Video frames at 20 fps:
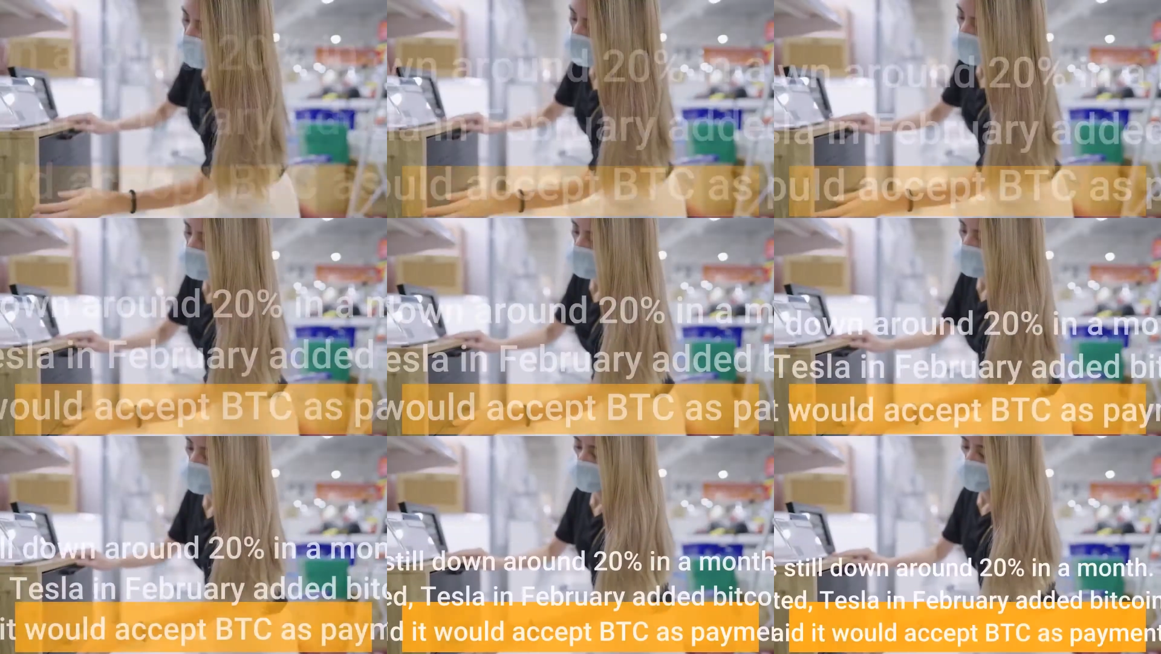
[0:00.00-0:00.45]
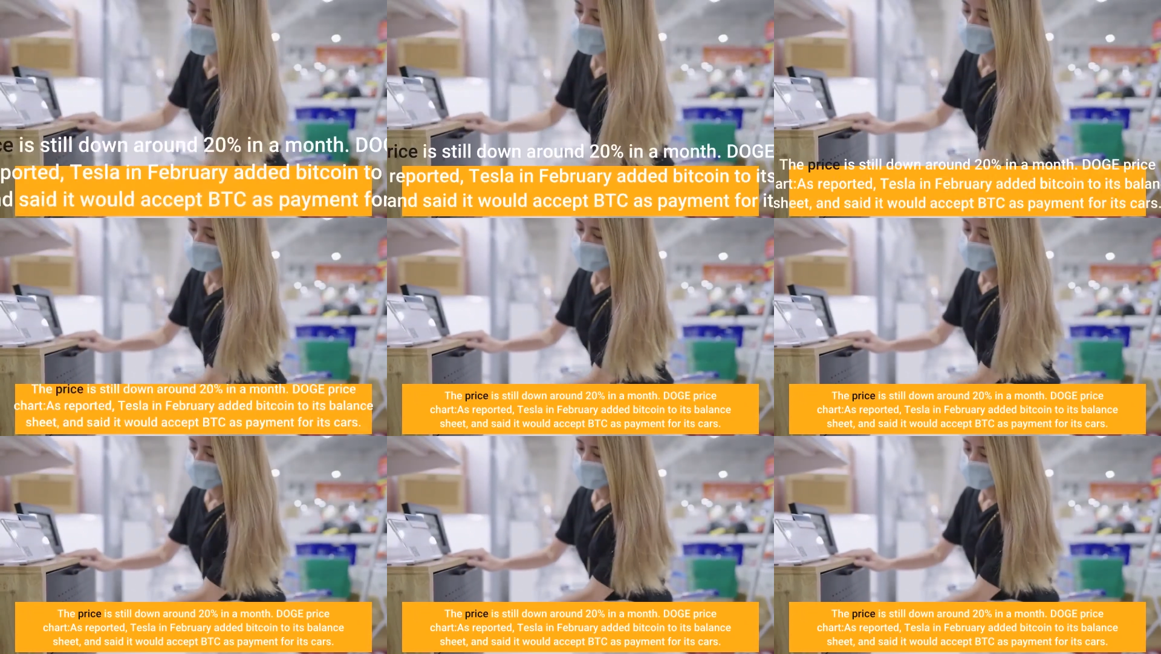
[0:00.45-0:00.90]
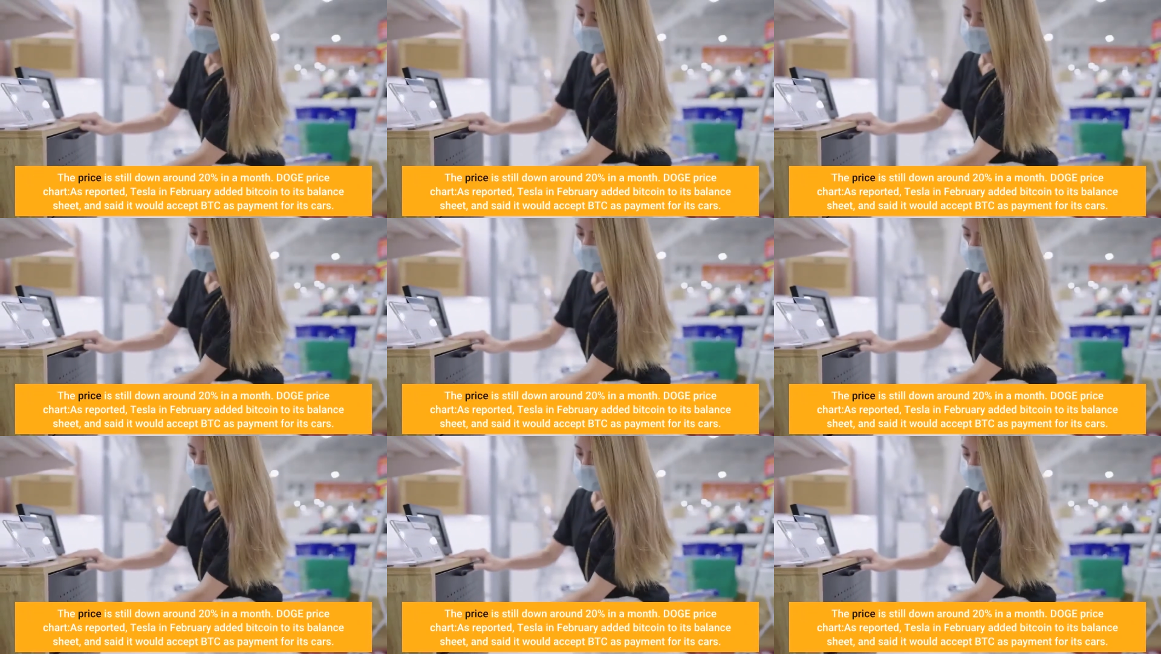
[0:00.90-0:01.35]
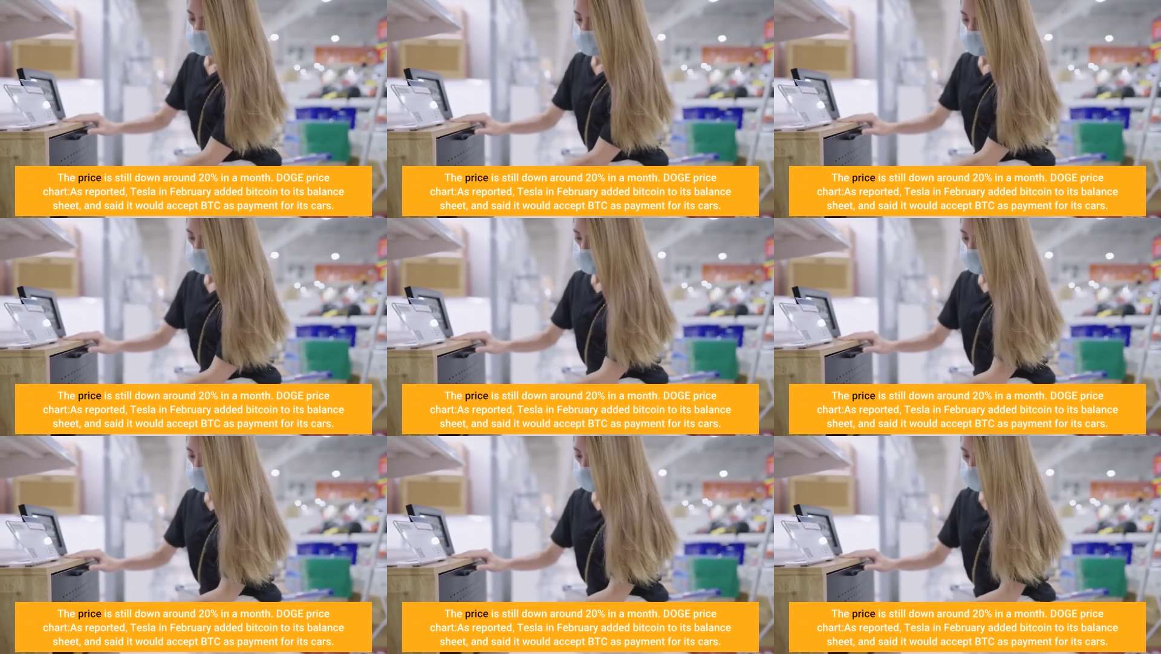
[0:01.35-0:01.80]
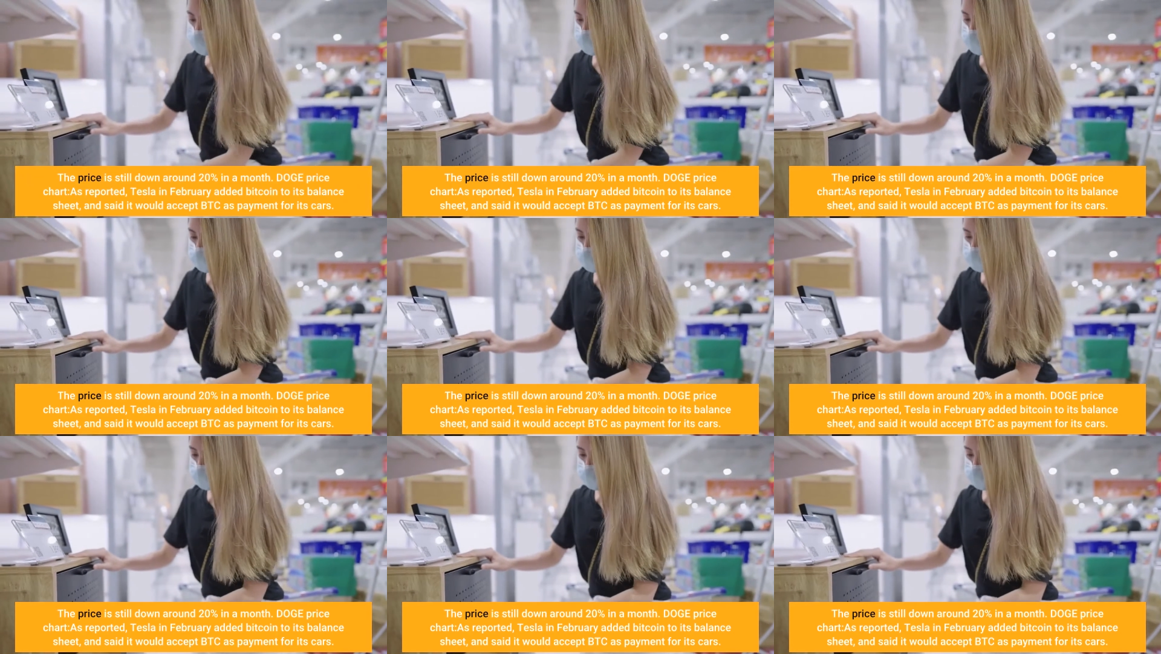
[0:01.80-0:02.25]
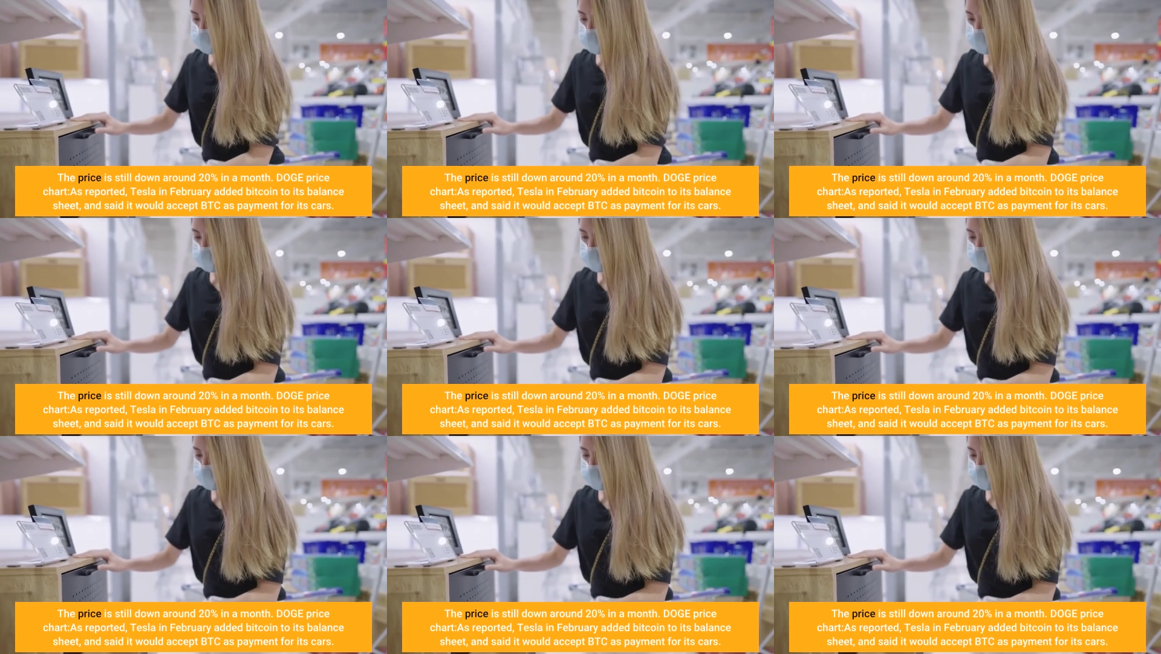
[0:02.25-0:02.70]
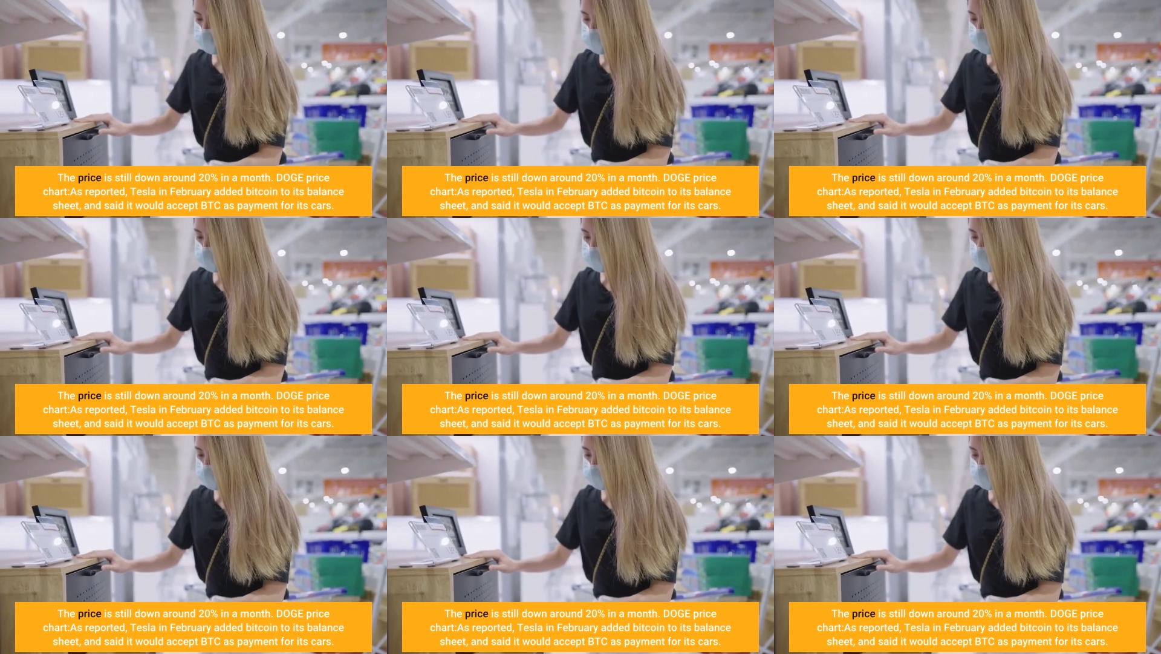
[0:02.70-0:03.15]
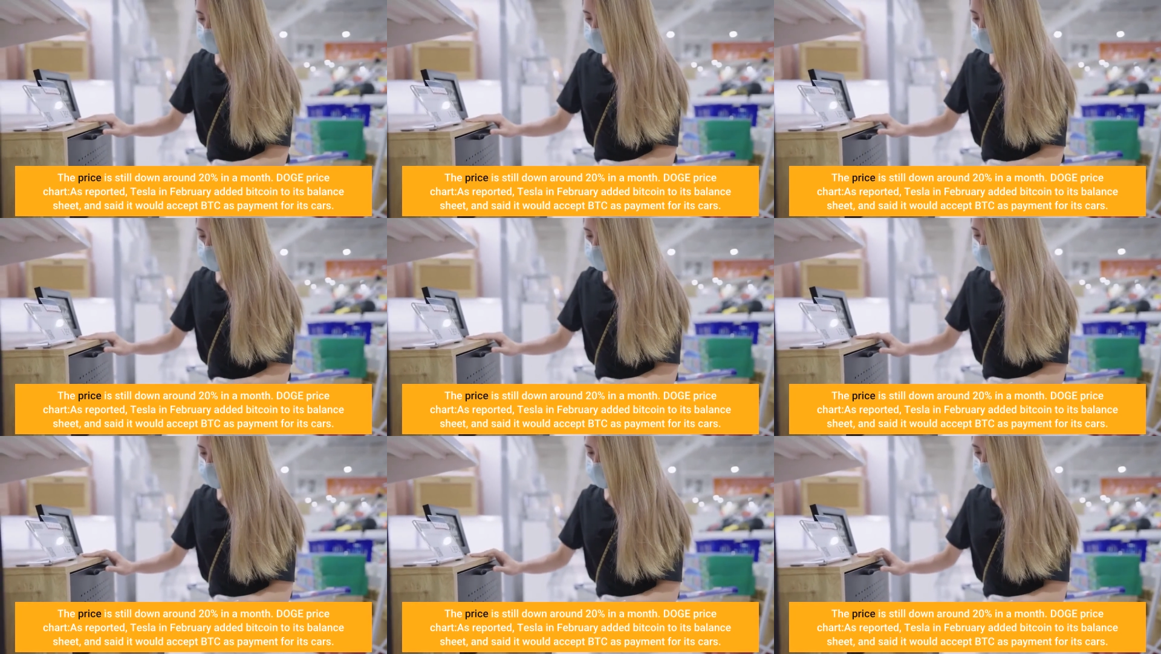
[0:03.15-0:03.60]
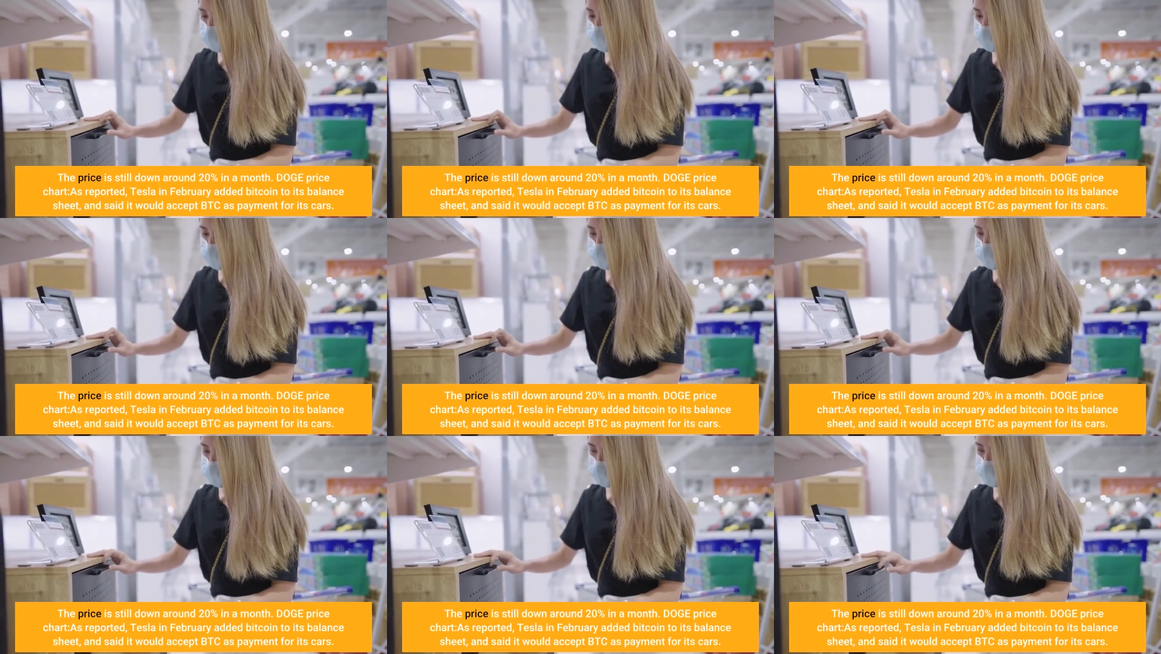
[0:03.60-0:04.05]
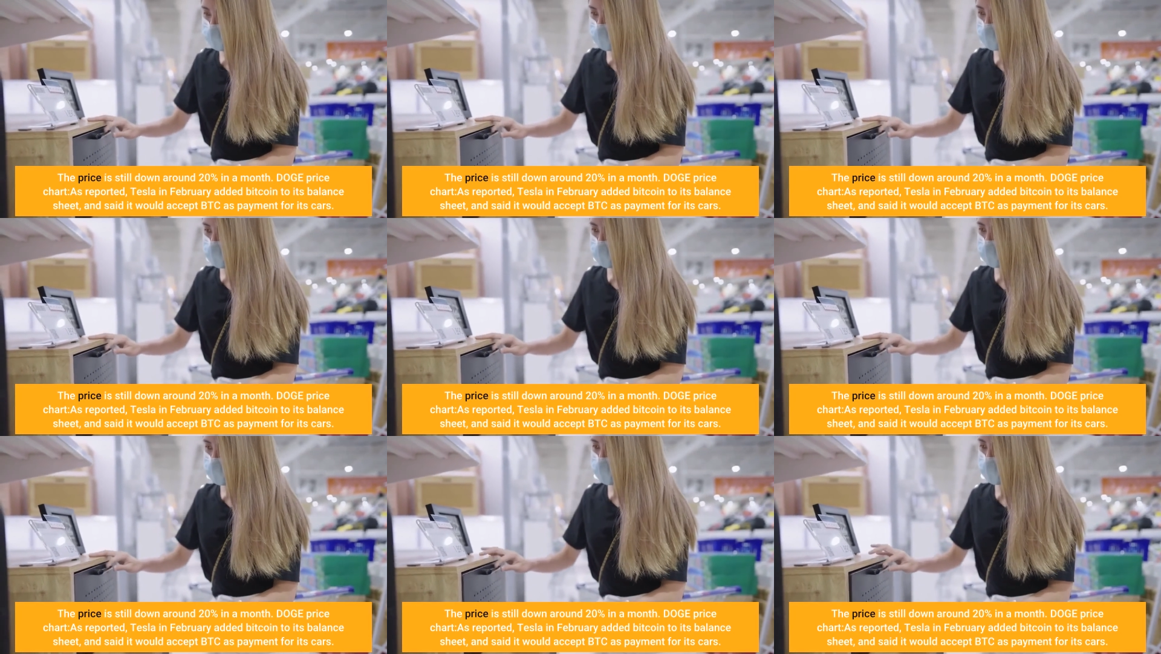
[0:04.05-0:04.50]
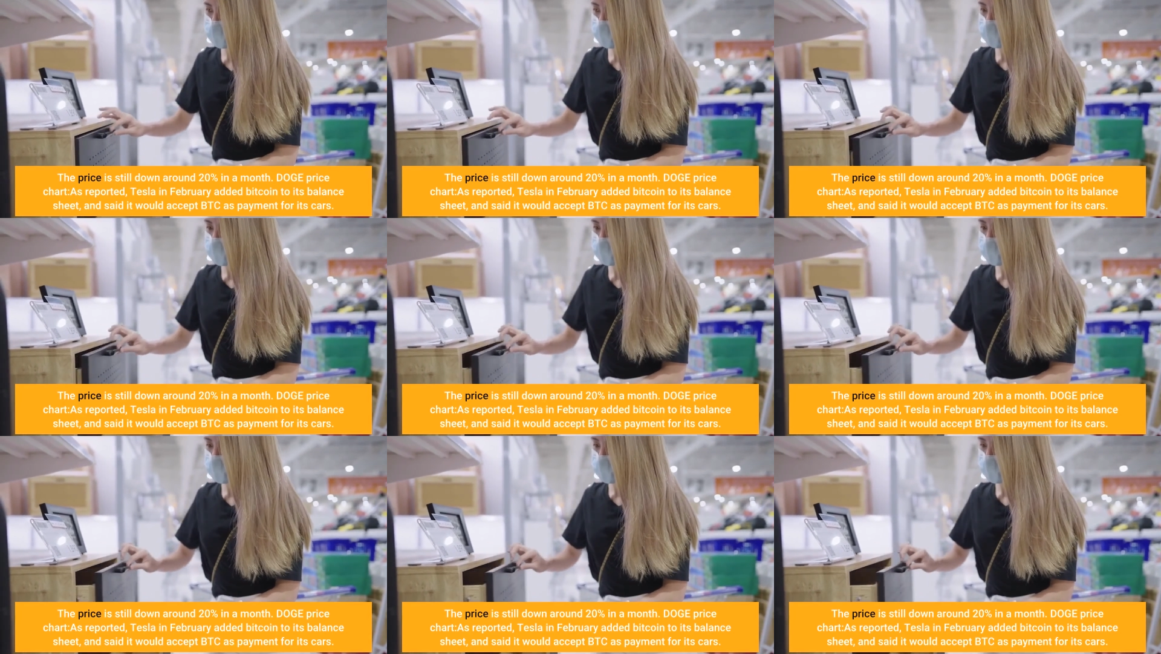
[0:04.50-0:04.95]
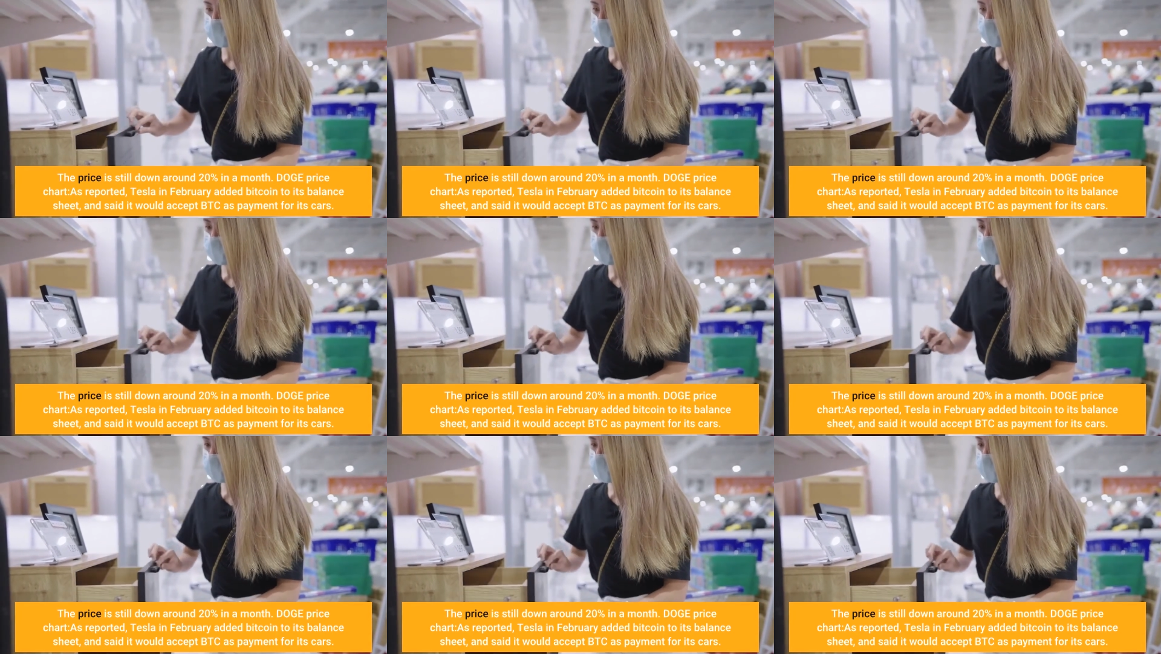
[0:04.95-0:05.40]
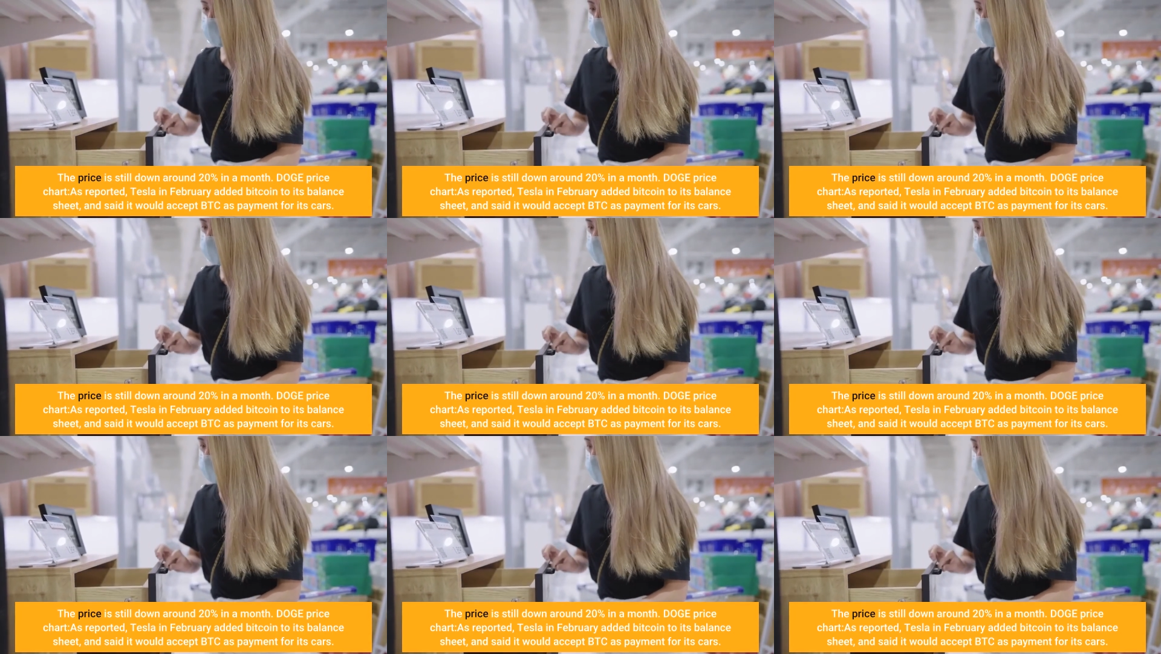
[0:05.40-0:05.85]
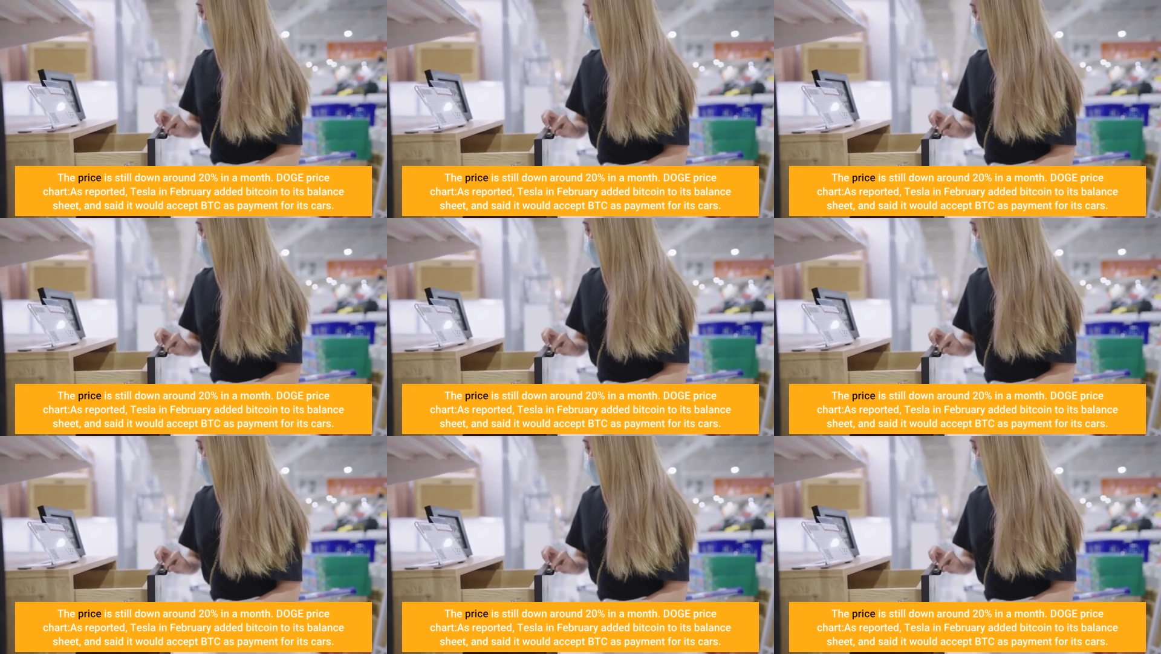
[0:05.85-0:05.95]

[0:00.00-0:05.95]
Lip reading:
Nobody's mouth can be seen.